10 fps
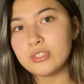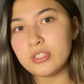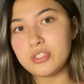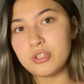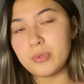to
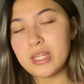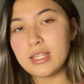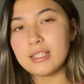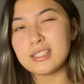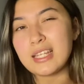do
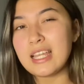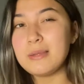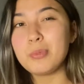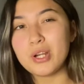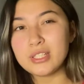it like
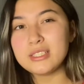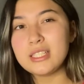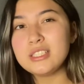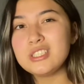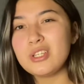in
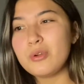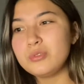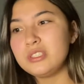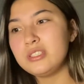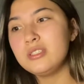person,
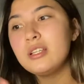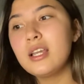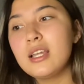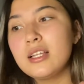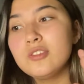so
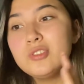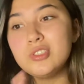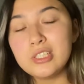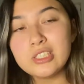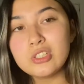
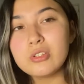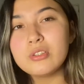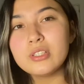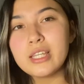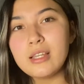
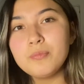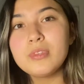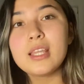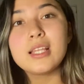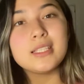digitally,
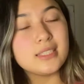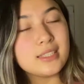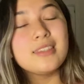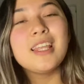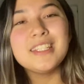
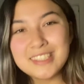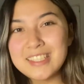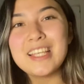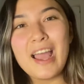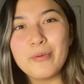this
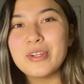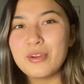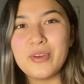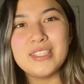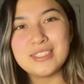is how we're
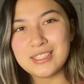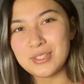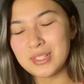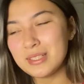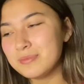going to
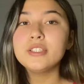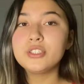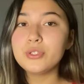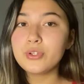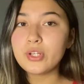do it.
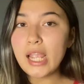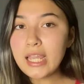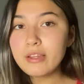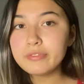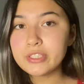To
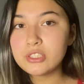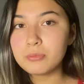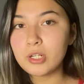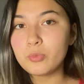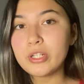create a vision
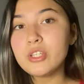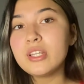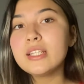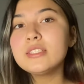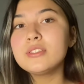board, what you
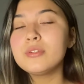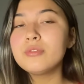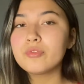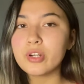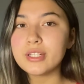can do
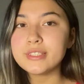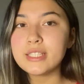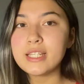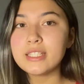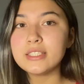first
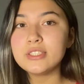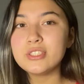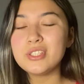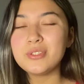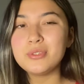is
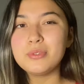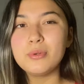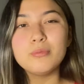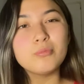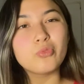
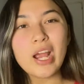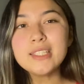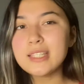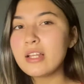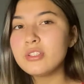to
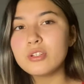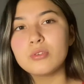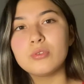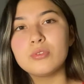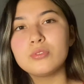write down your
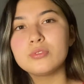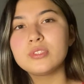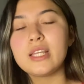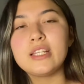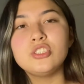
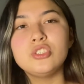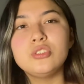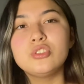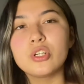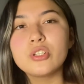goals
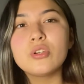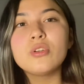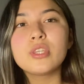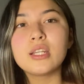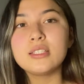and
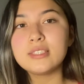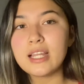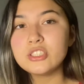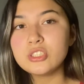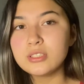journal the
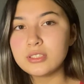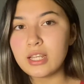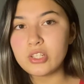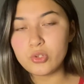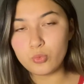intentions
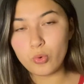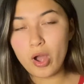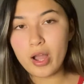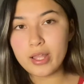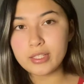that you
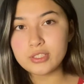want